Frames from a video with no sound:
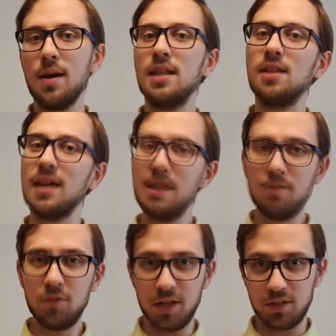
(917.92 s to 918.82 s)
The
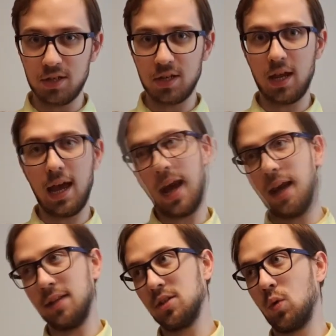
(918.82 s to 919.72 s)
influences
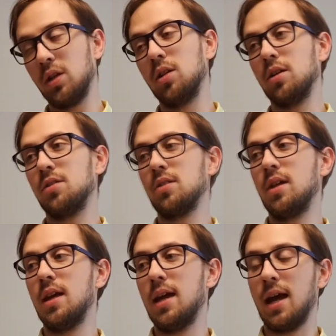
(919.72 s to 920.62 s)
adds quite a lot
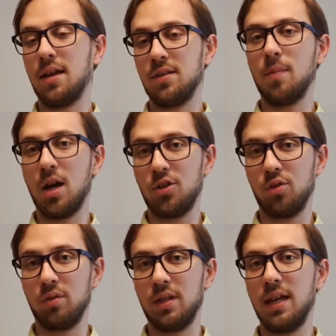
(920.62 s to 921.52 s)
as a
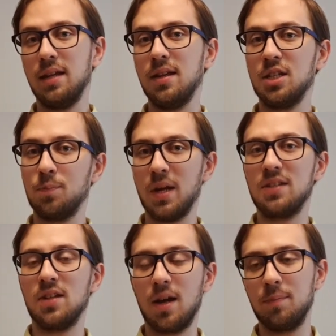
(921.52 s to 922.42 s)
module. They
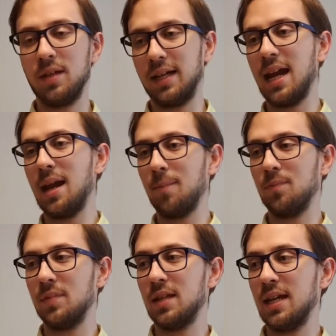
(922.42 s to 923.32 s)
spice up the
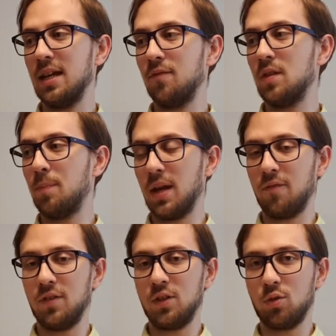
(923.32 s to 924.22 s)
game. They give the
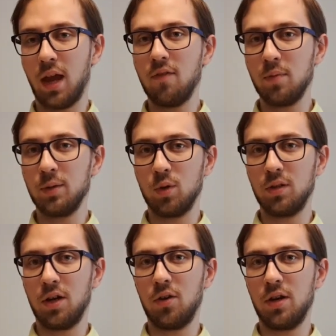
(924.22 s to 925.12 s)
benefit to everybody while
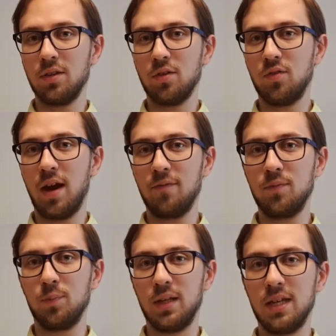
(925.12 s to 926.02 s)
they are in the
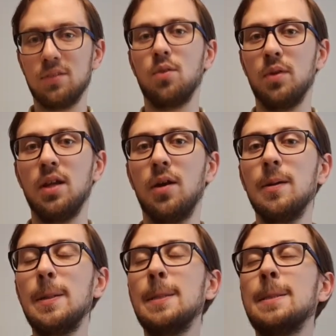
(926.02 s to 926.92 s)
draft place over there.